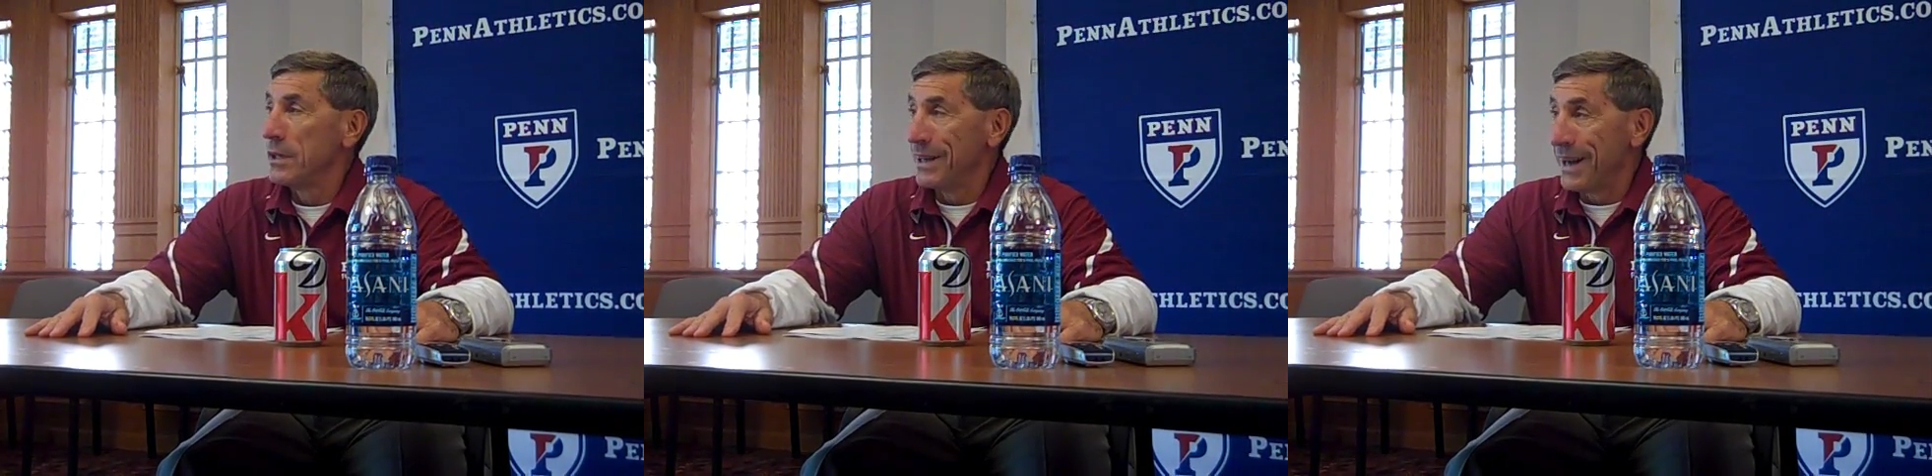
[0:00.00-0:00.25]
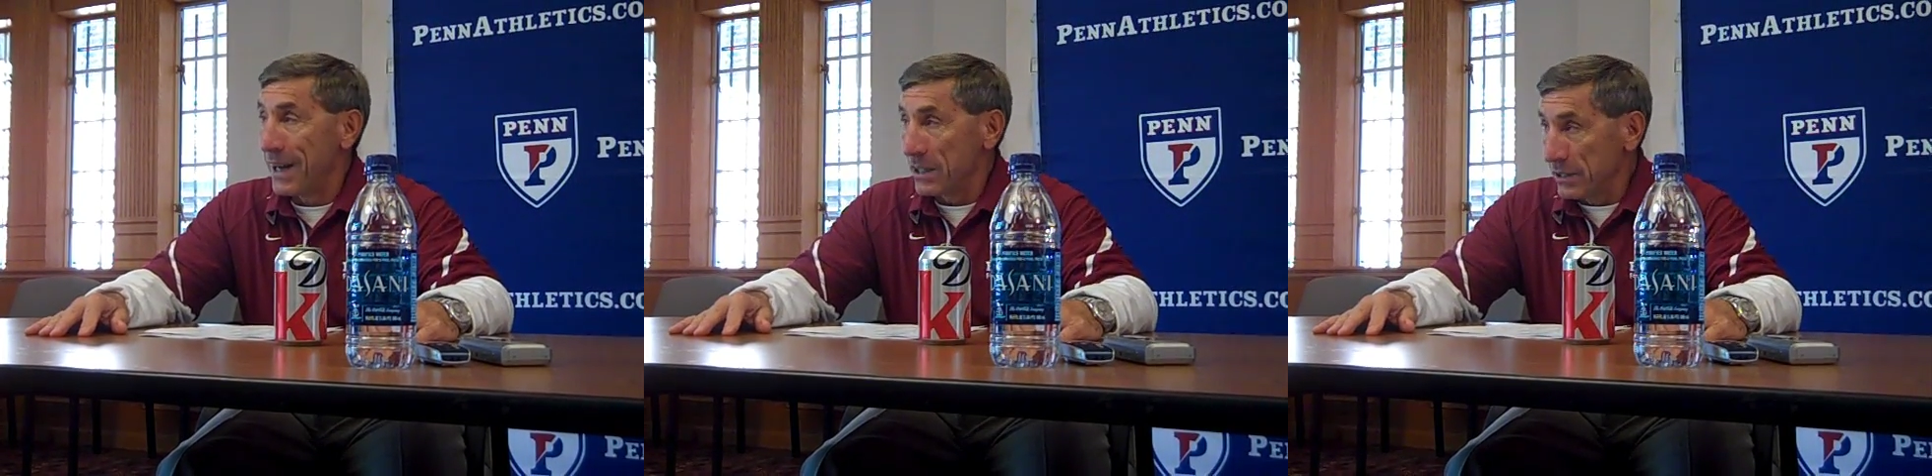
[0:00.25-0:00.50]

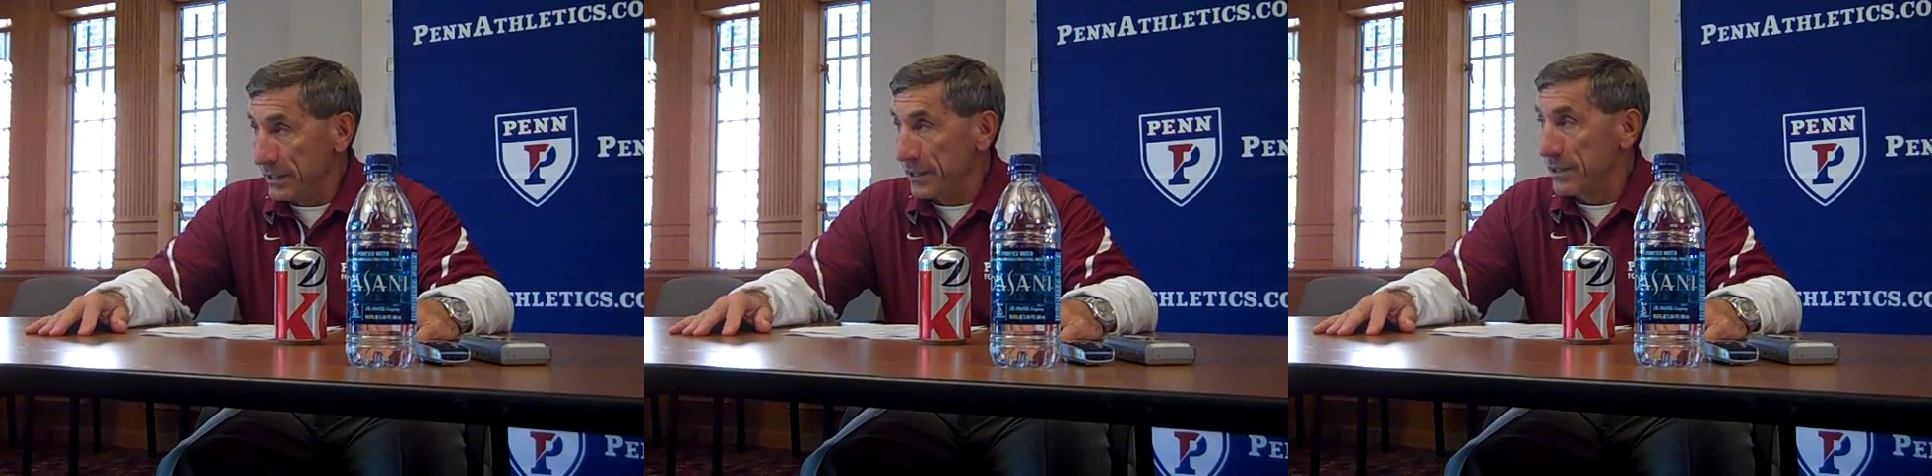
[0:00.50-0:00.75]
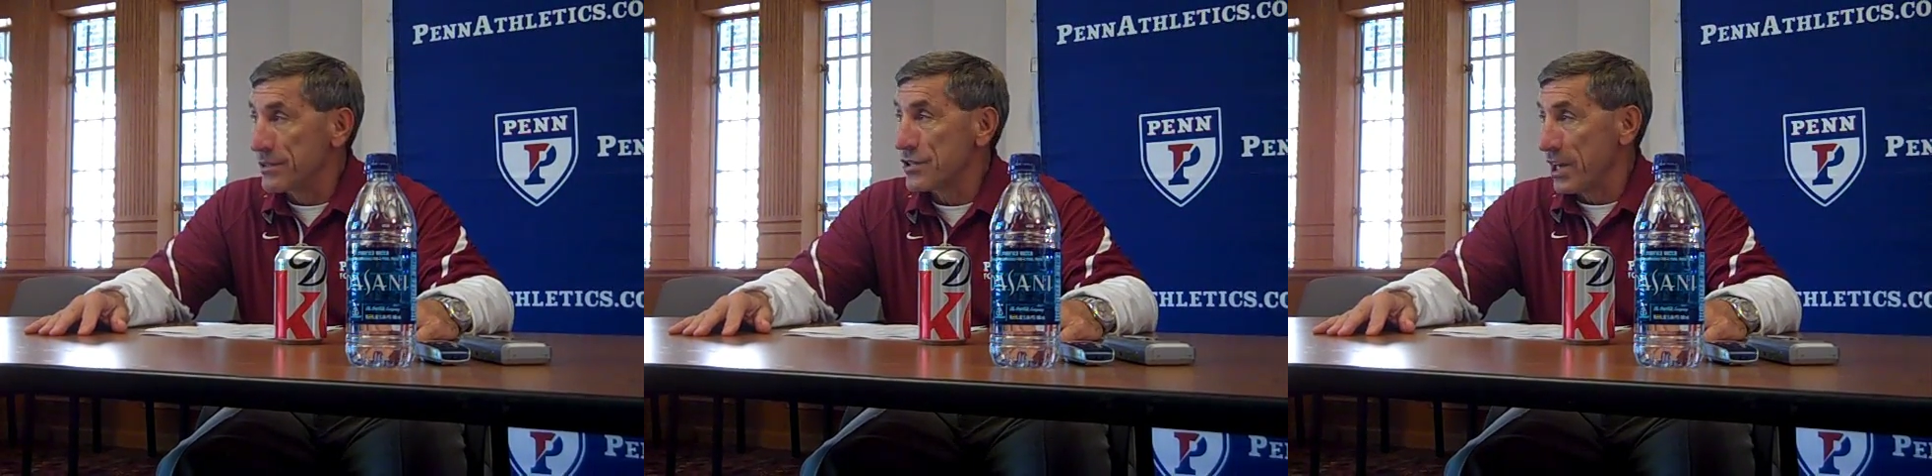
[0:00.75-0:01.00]

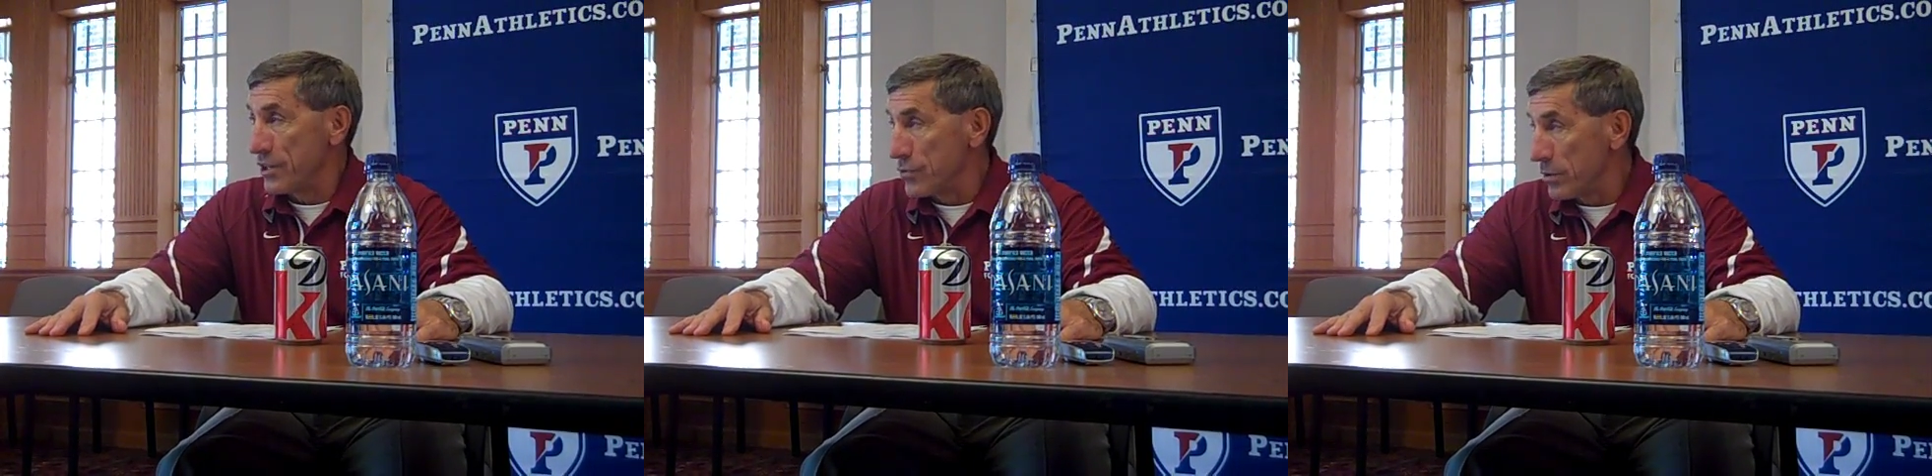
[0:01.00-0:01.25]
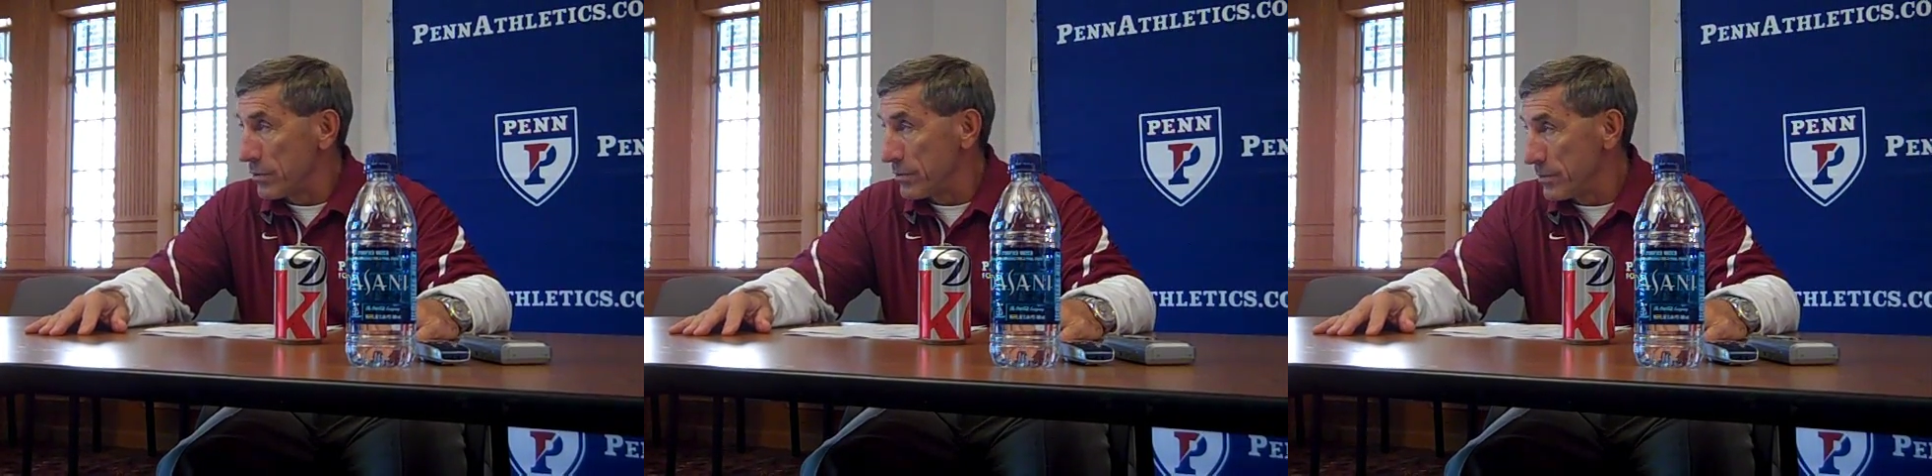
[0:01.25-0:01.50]
non-league
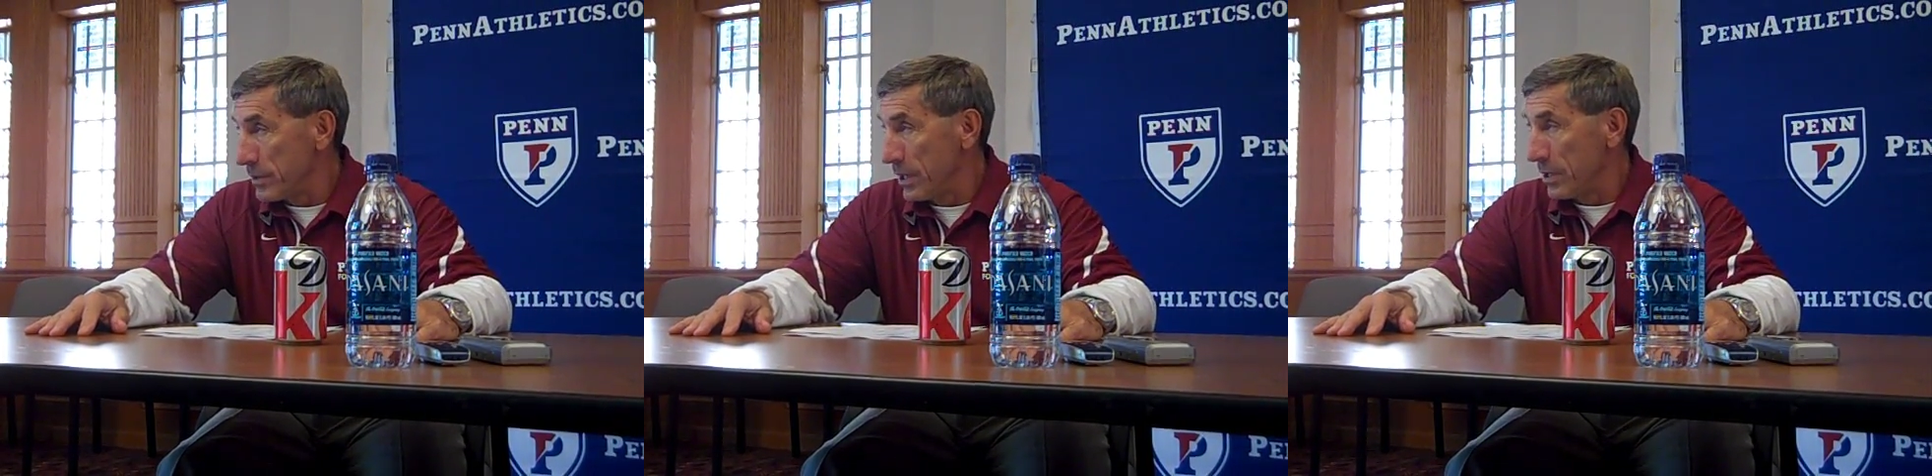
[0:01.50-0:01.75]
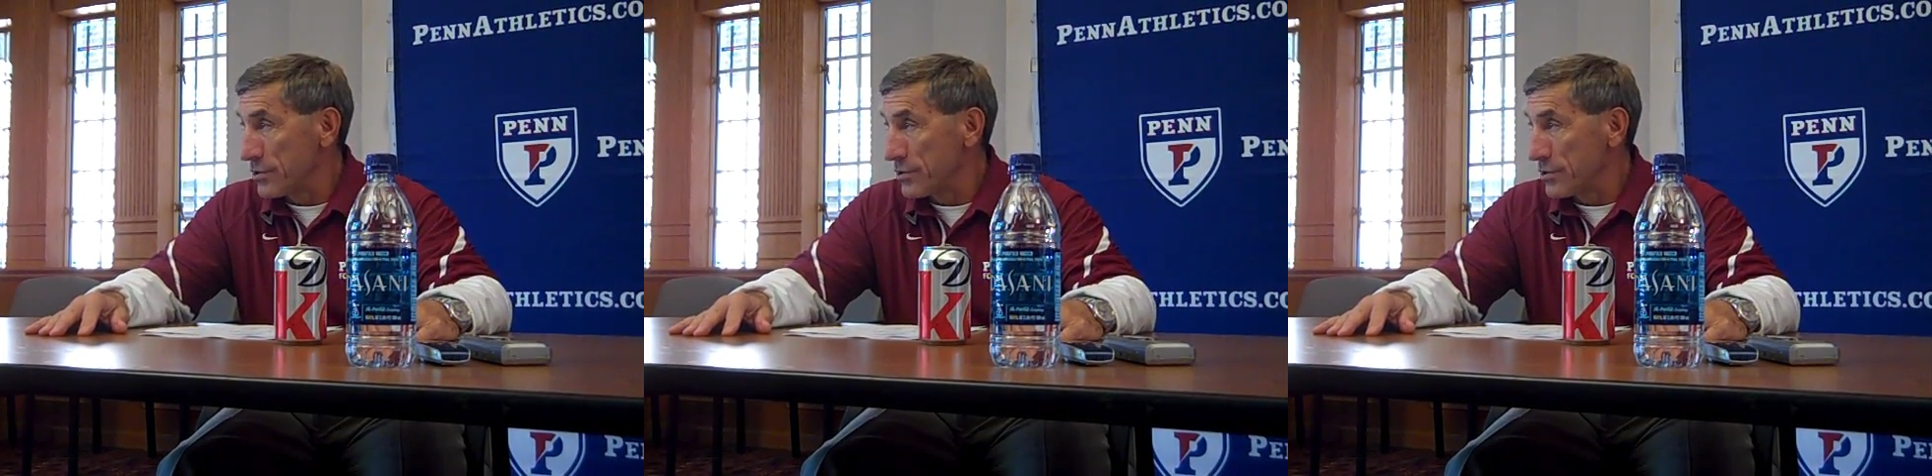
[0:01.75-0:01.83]
schedule, you